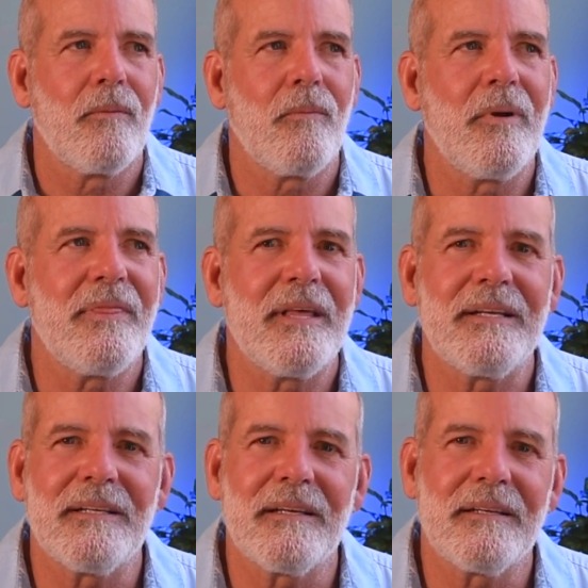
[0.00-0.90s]
When
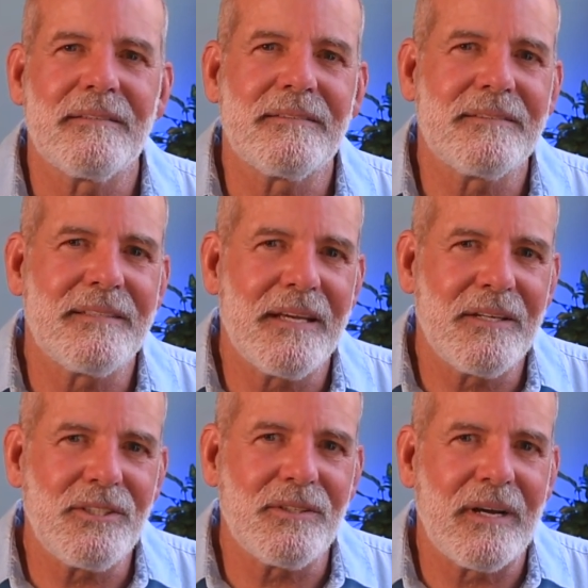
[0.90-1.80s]
they
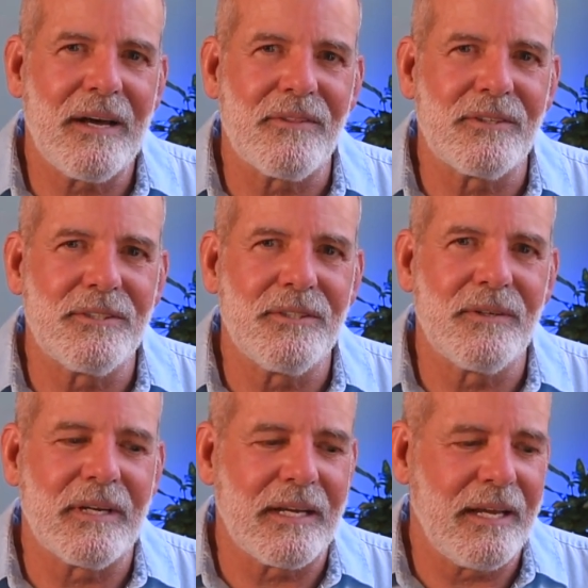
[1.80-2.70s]
tell you how they're
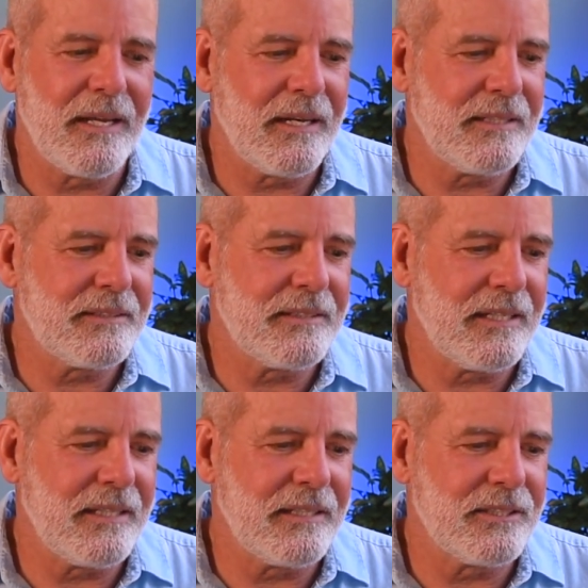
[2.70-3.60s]
doing, and let's
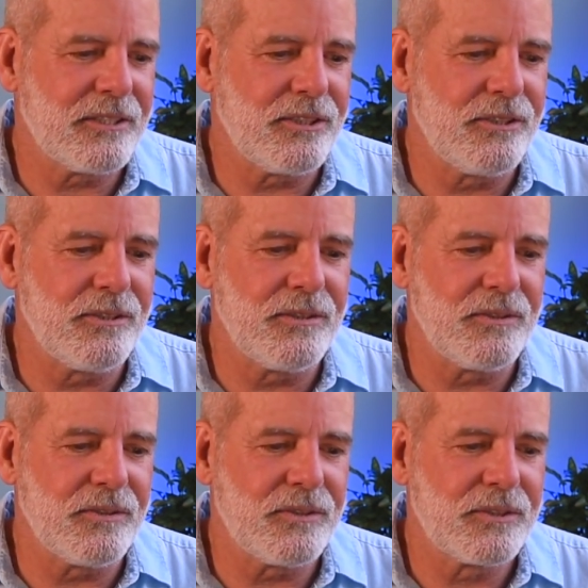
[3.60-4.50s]
say they just
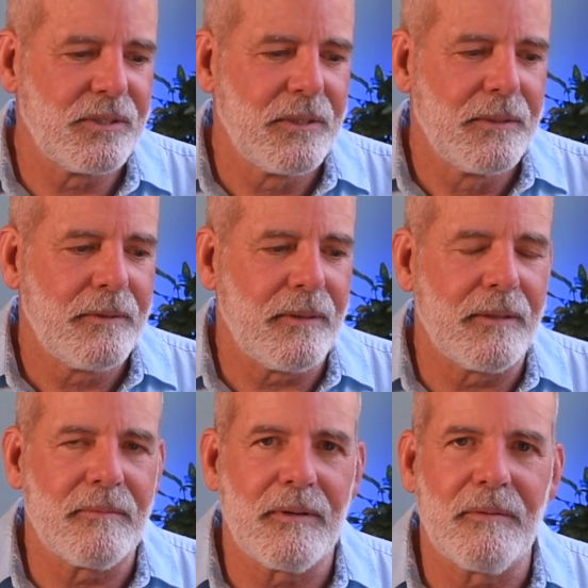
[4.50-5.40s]
use
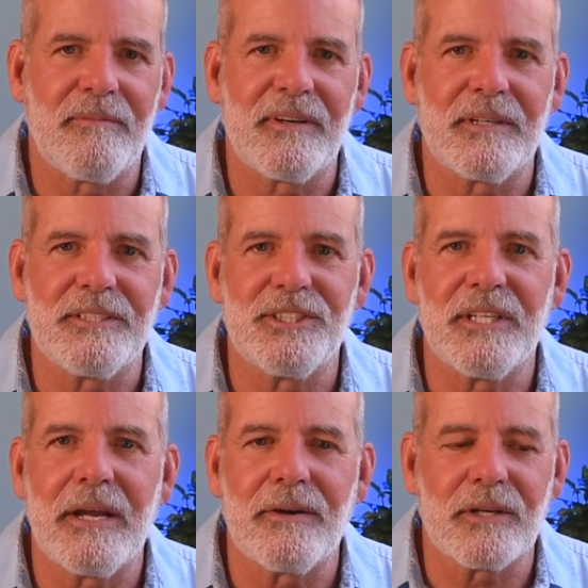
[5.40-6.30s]
a very
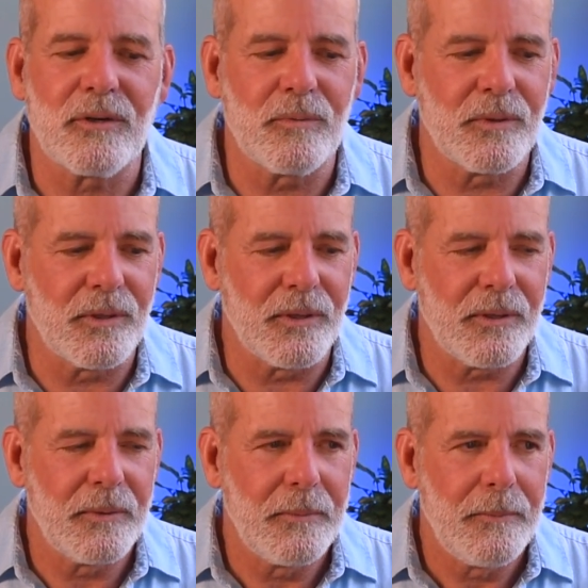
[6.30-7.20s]
generic
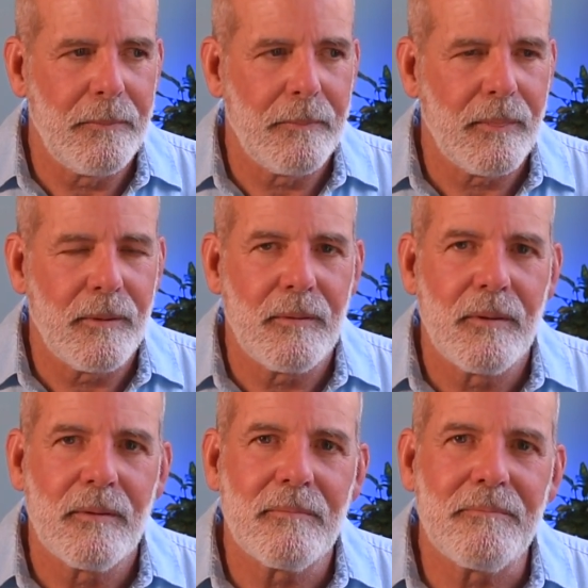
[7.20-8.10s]
word,
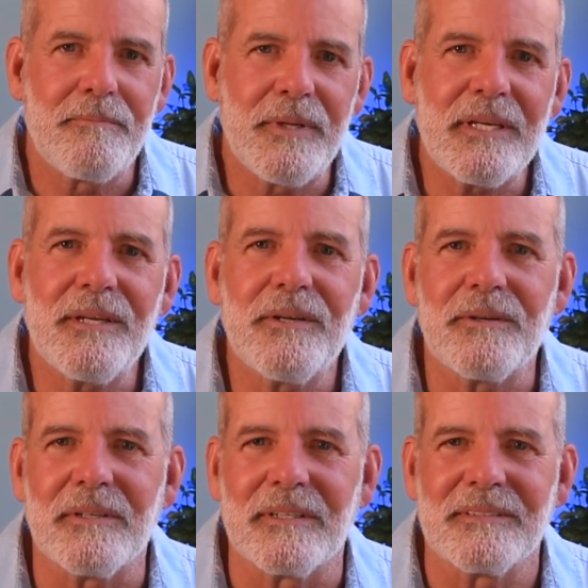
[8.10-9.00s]
be
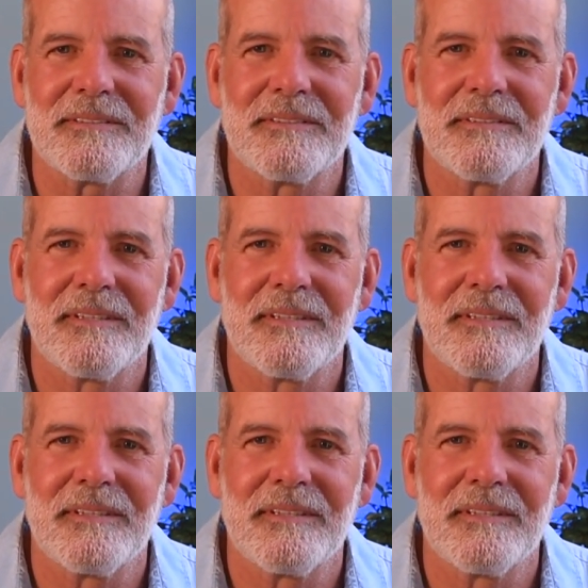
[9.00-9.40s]
curious.